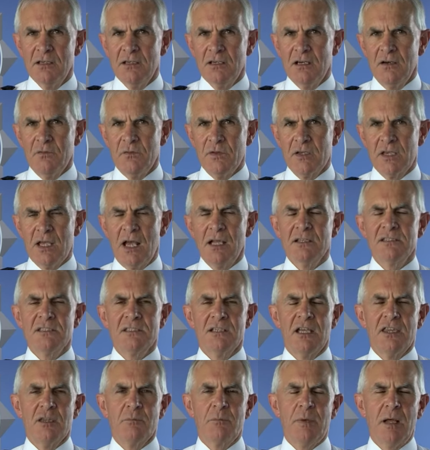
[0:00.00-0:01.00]
of the cuts in
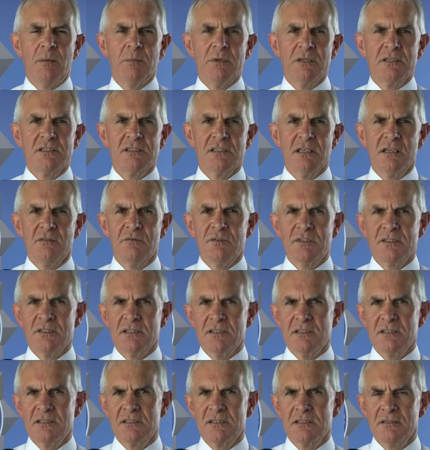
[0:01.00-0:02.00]
other public
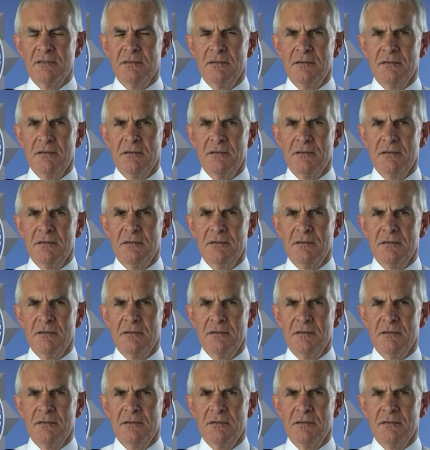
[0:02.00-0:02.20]
services,